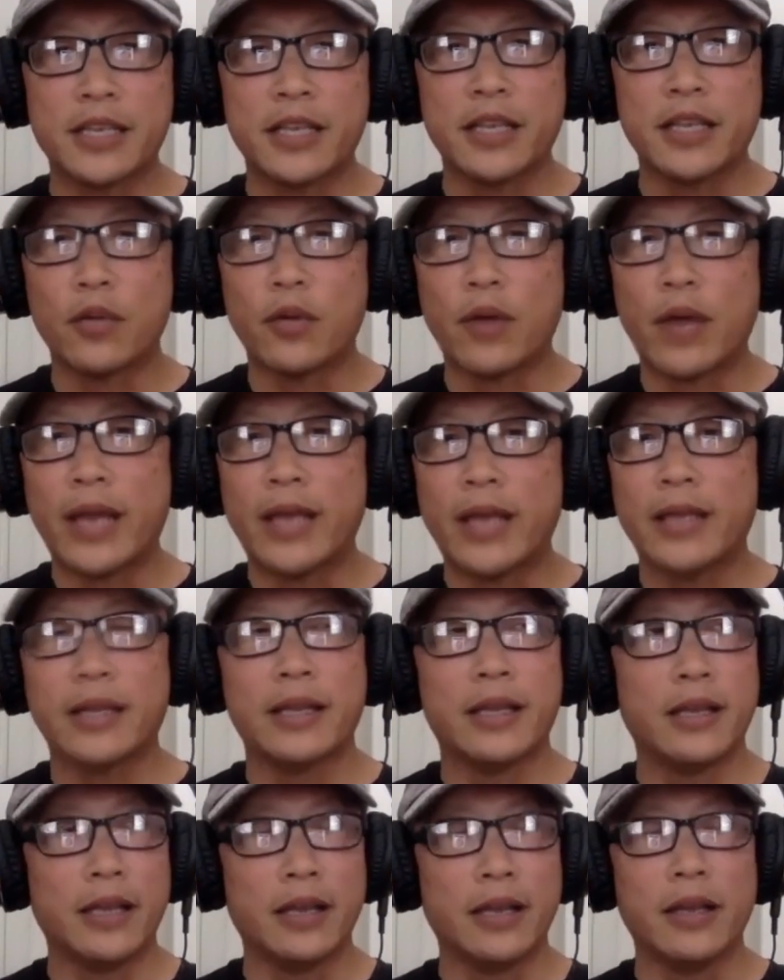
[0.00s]
in the right
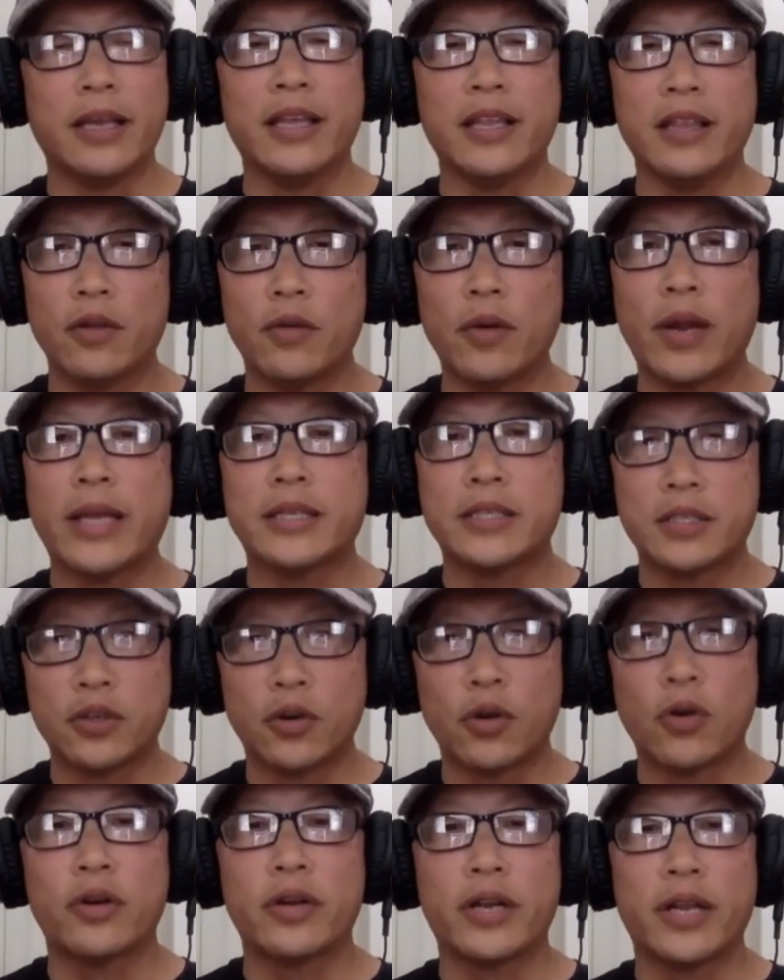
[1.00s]
in the right
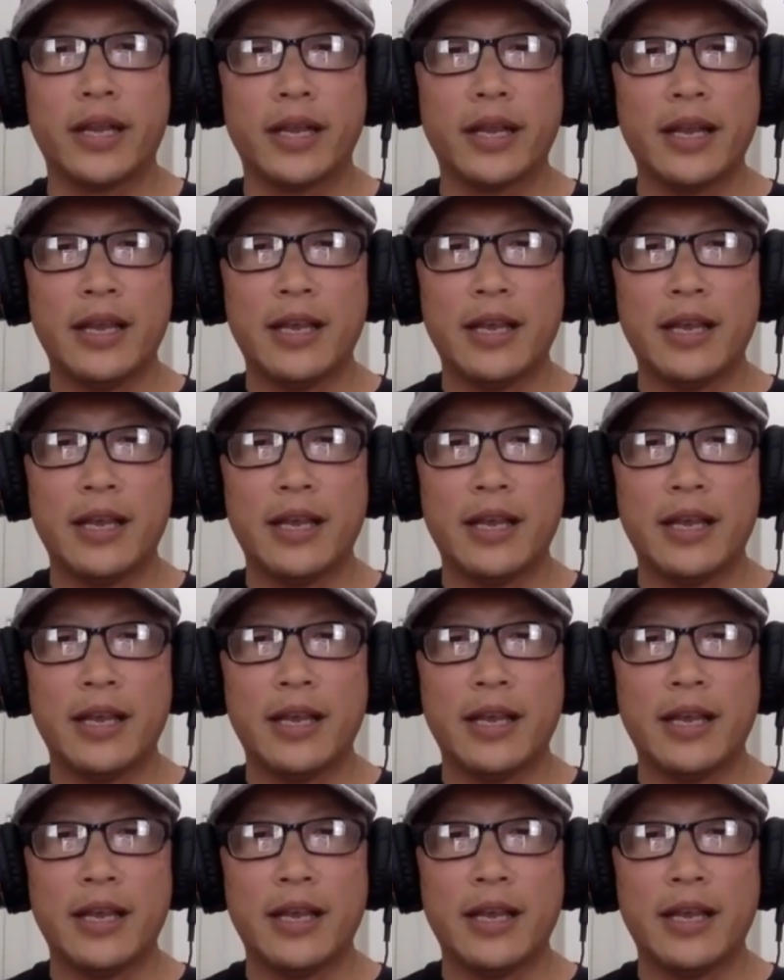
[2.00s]
story